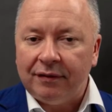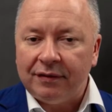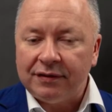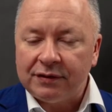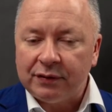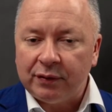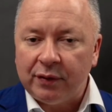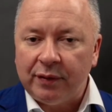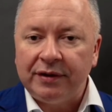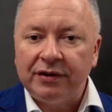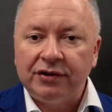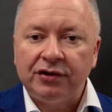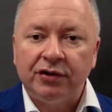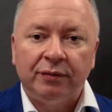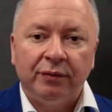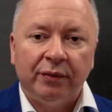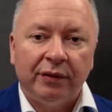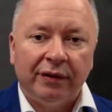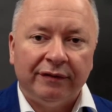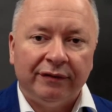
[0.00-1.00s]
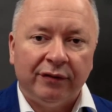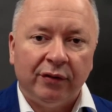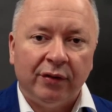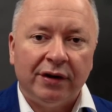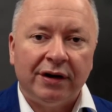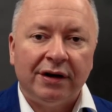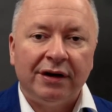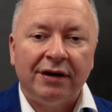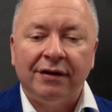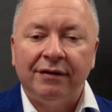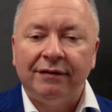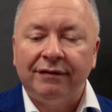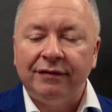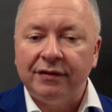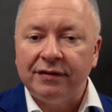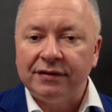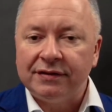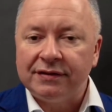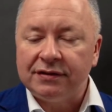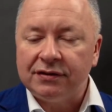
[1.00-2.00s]
Swimming should be avoided in the
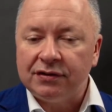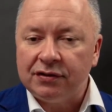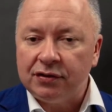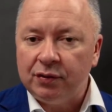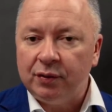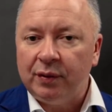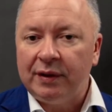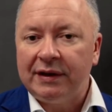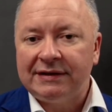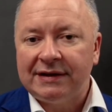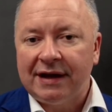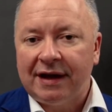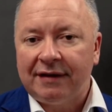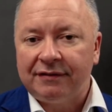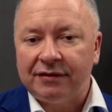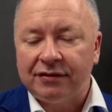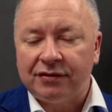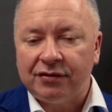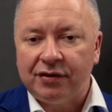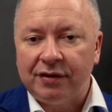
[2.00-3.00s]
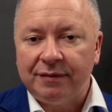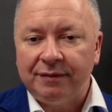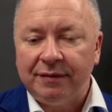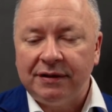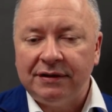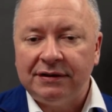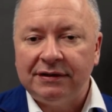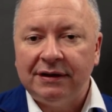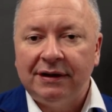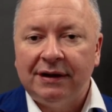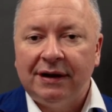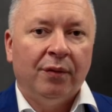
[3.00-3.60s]
first 2 weeks after treatment.